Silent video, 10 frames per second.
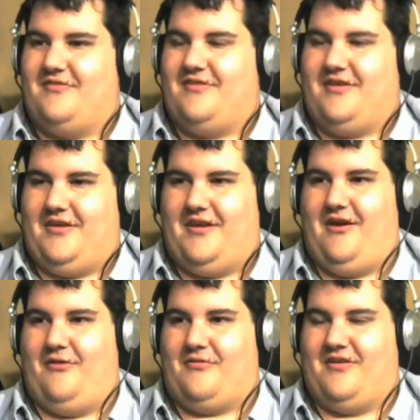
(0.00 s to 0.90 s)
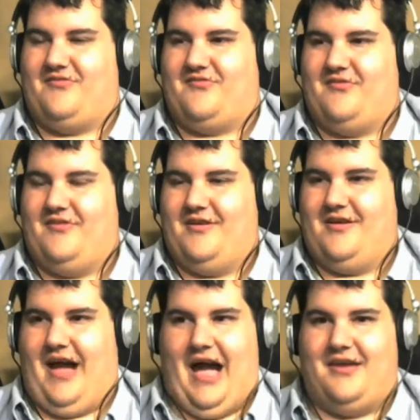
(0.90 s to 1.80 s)
Right. You know, because
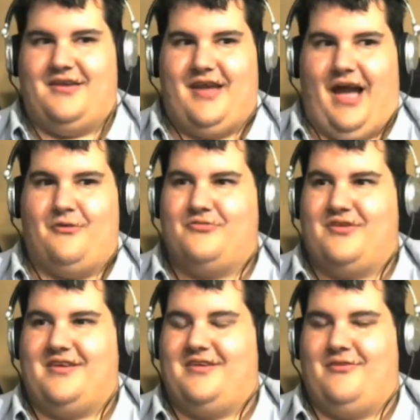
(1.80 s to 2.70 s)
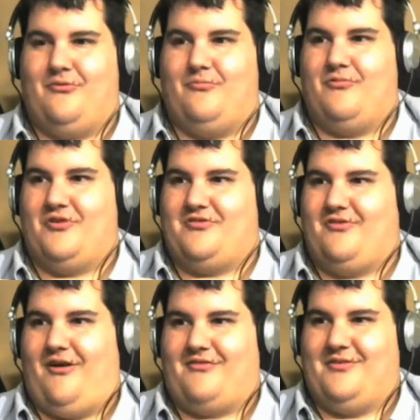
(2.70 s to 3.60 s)
I I don't think he really
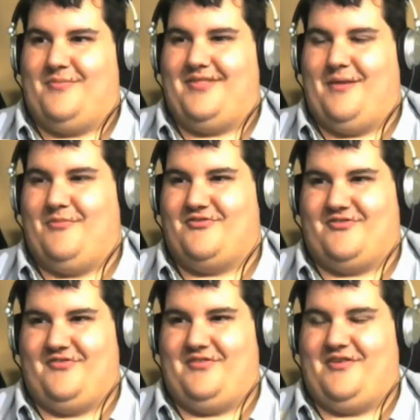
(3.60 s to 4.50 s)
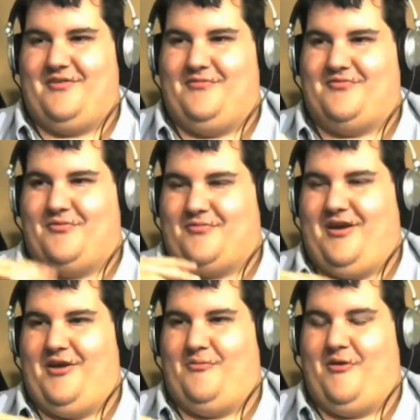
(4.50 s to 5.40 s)
talked to me that much because I think he was still kind of